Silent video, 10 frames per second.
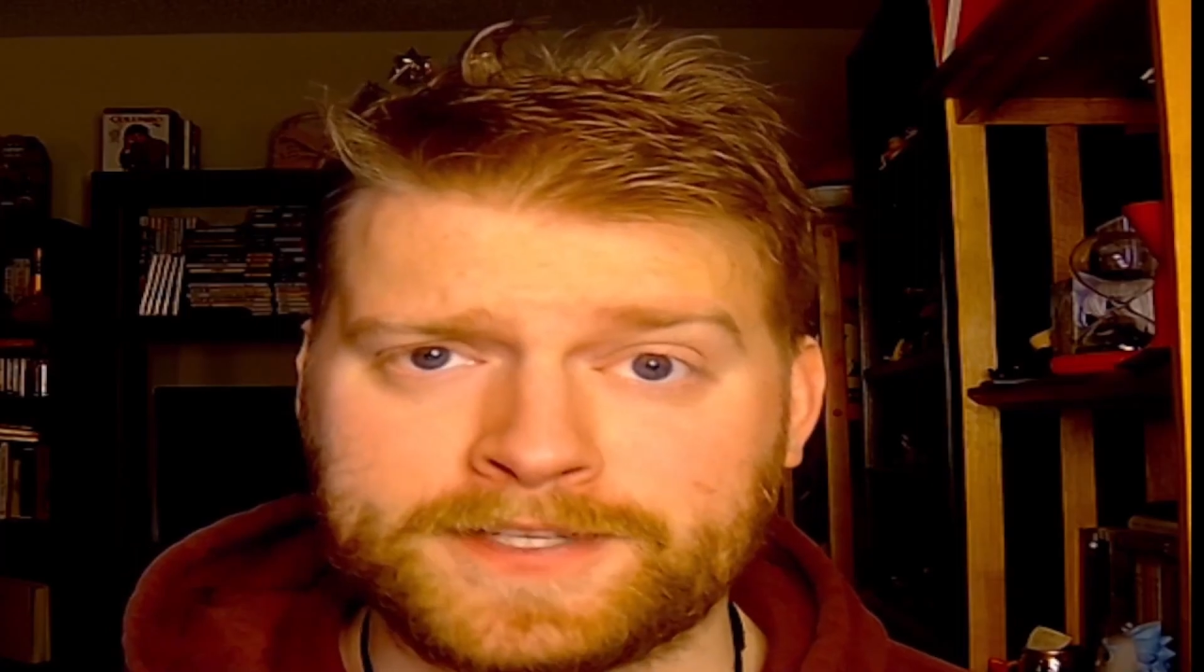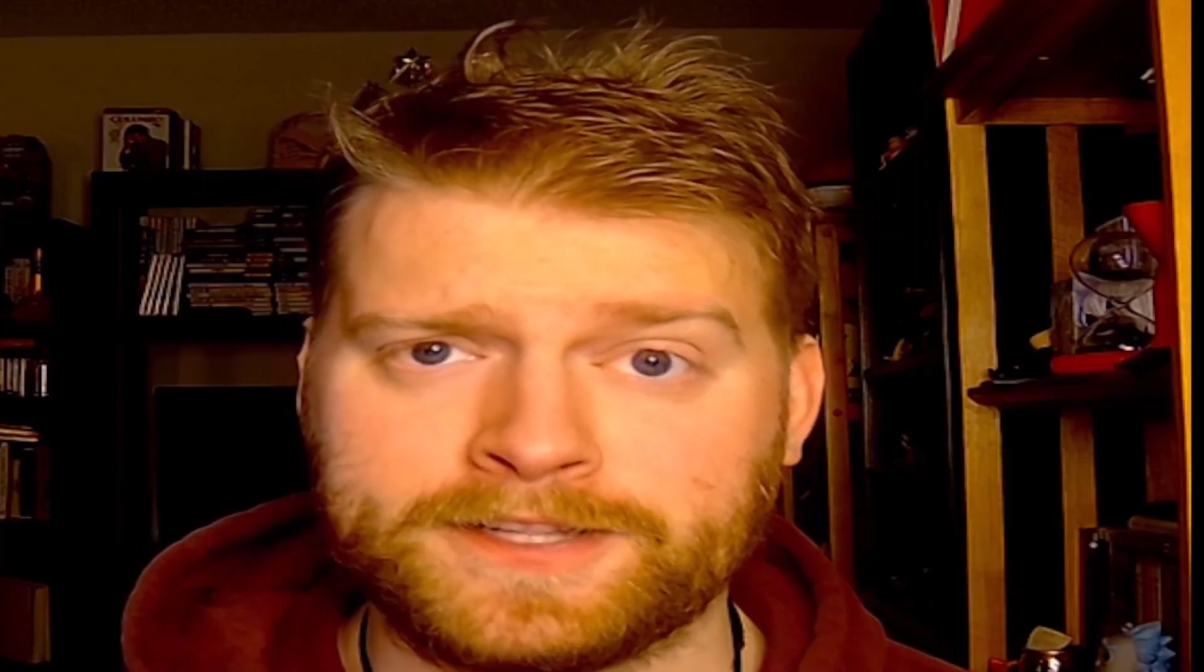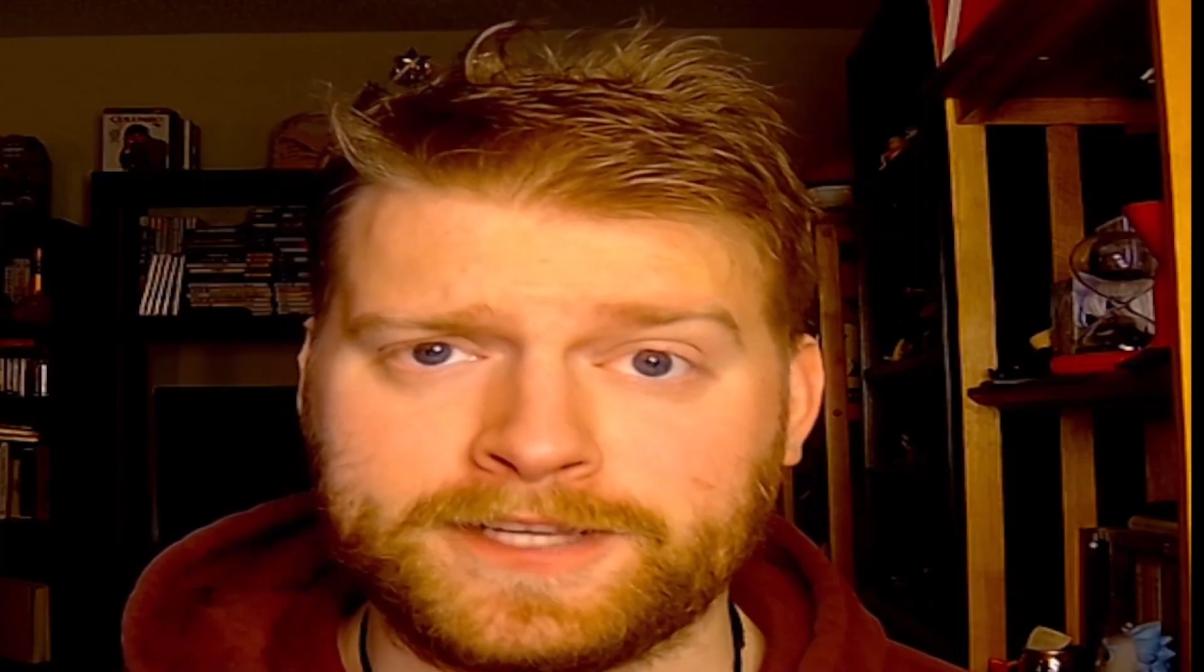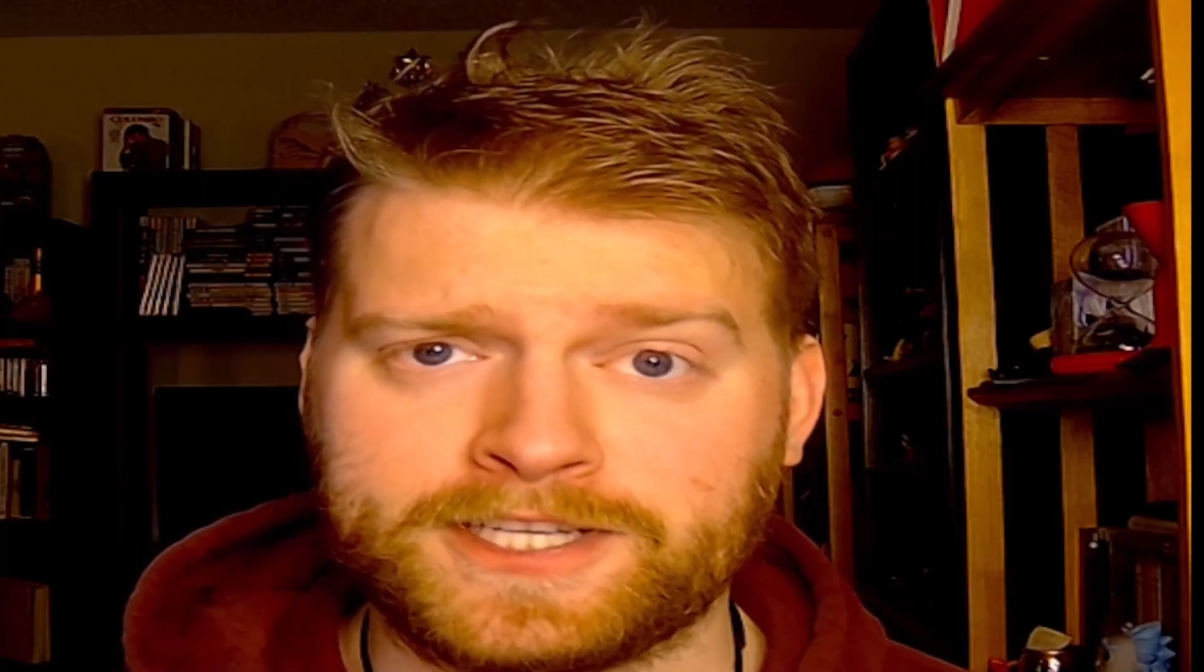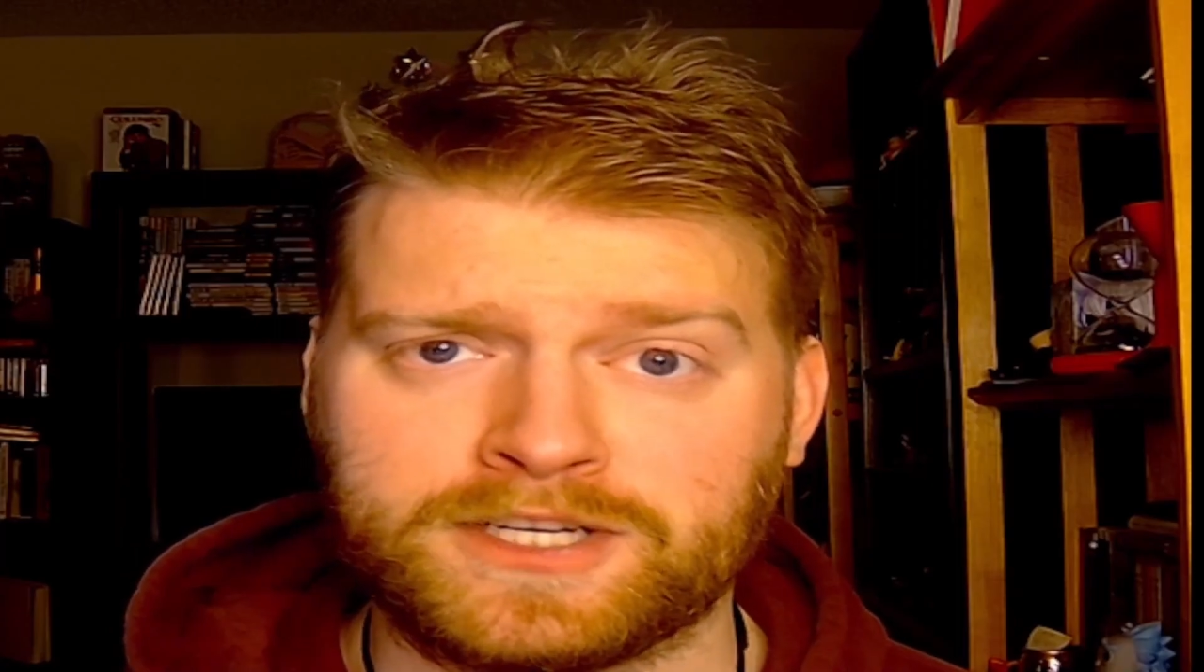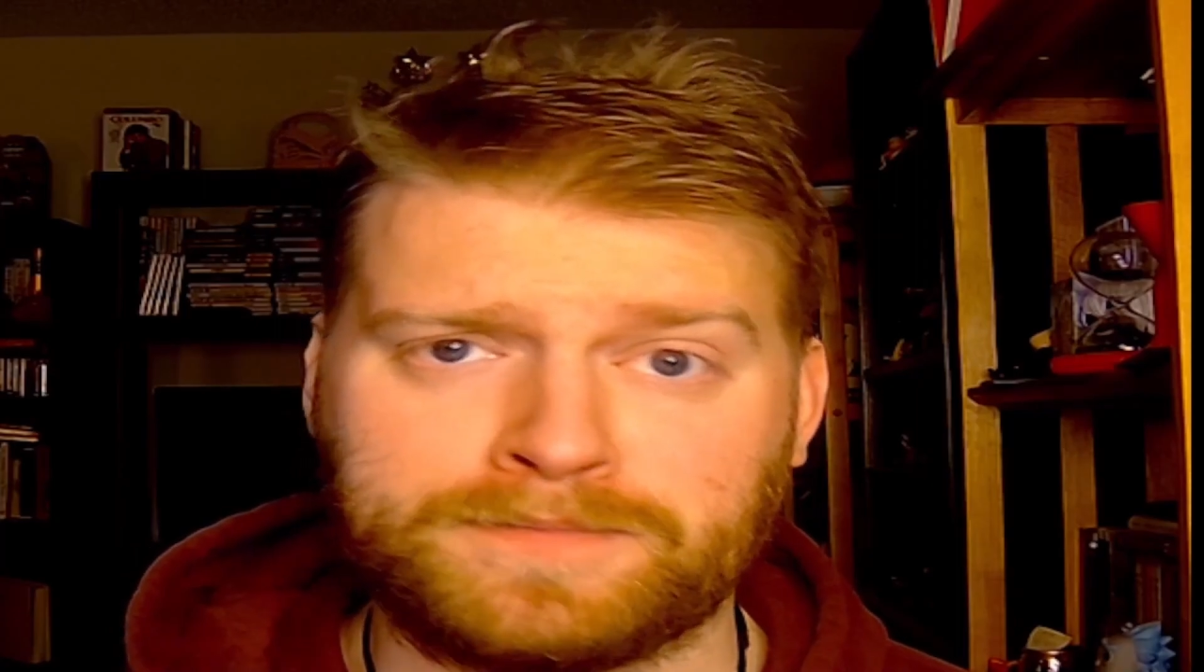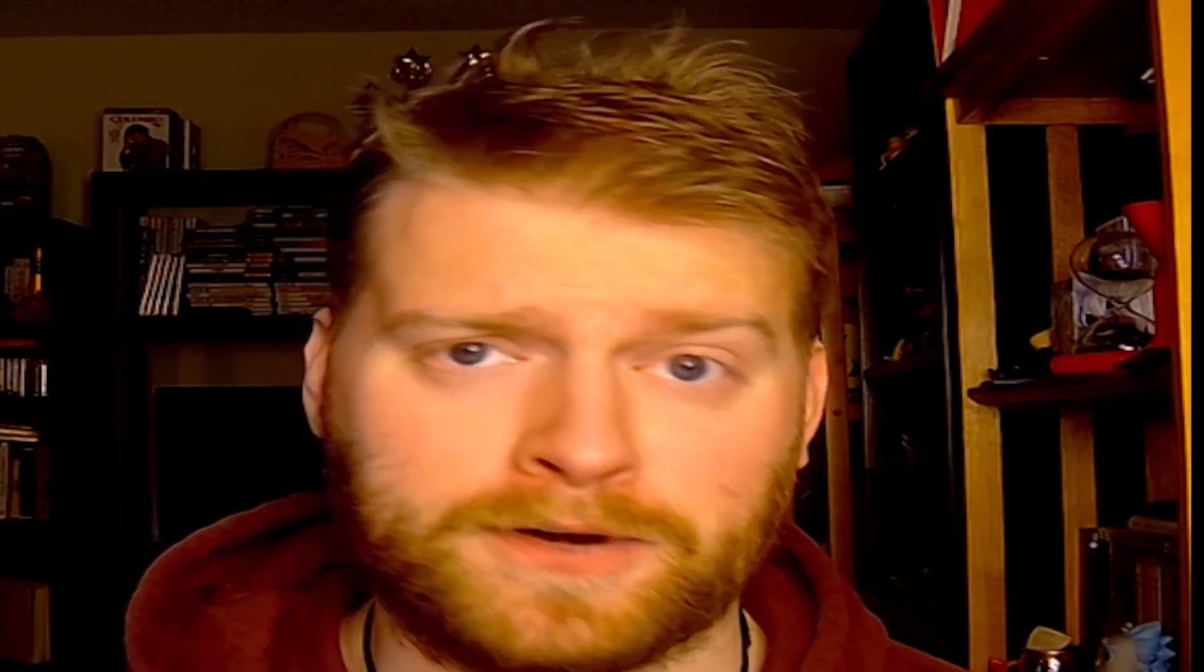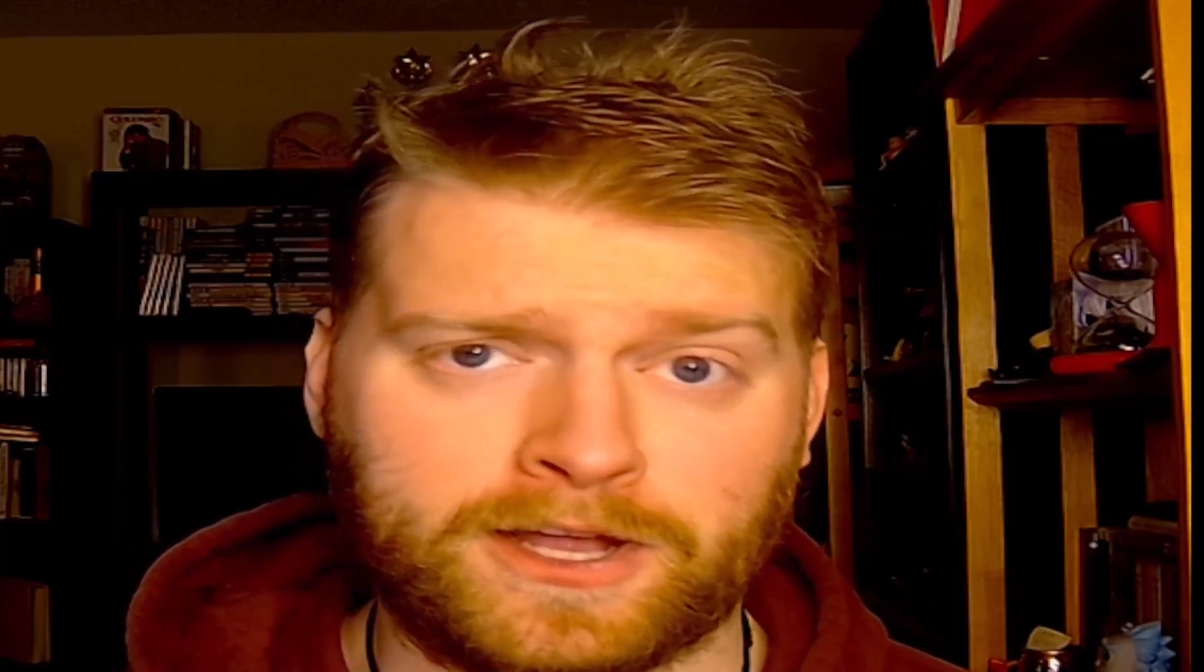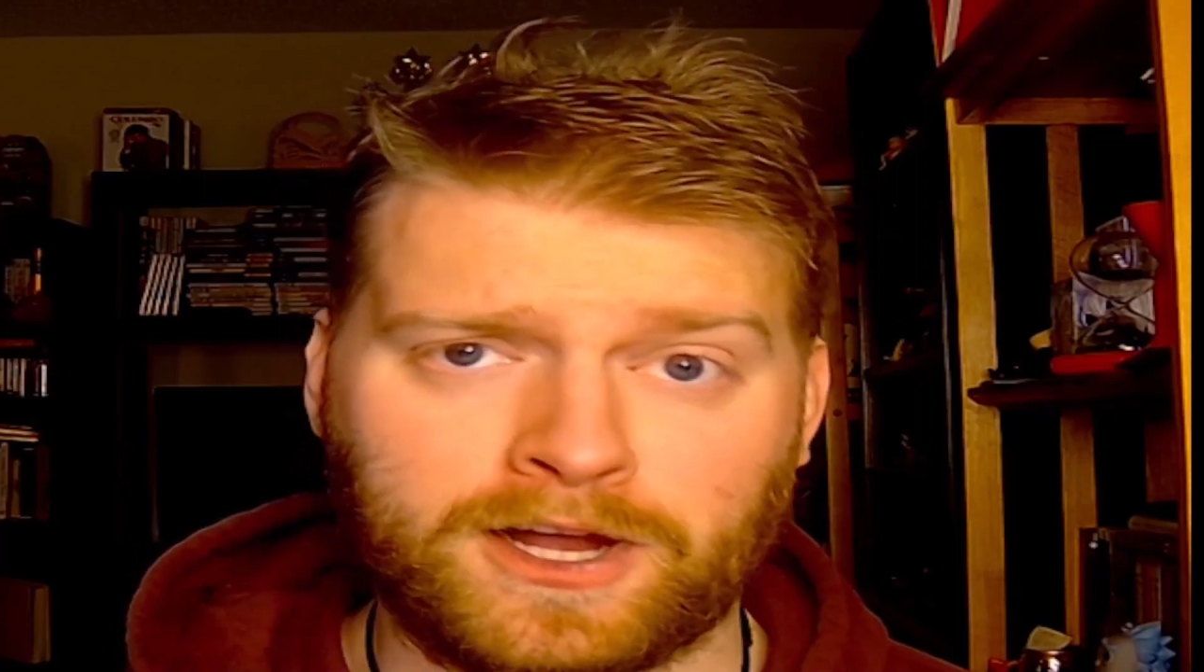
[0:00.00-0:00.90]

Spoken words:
lead to a pretty good